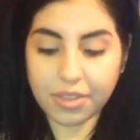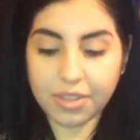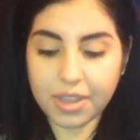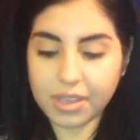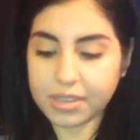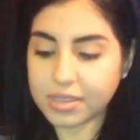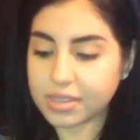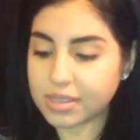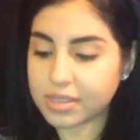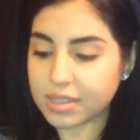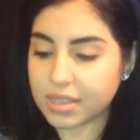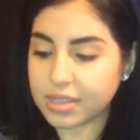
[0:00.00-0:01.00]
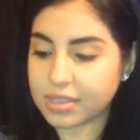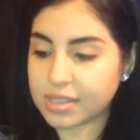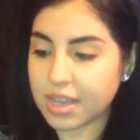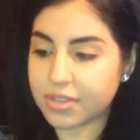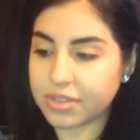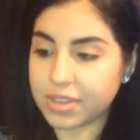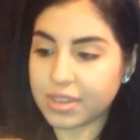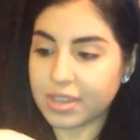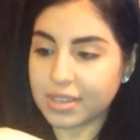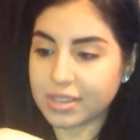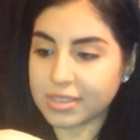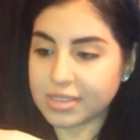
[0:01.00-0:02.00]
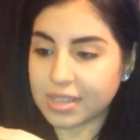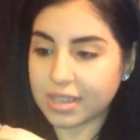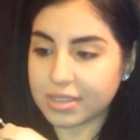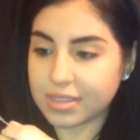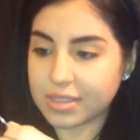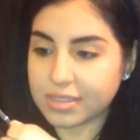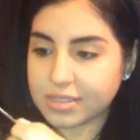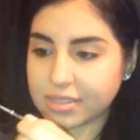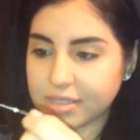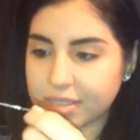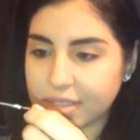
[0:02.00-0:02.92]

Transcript: This is everything, this necklace.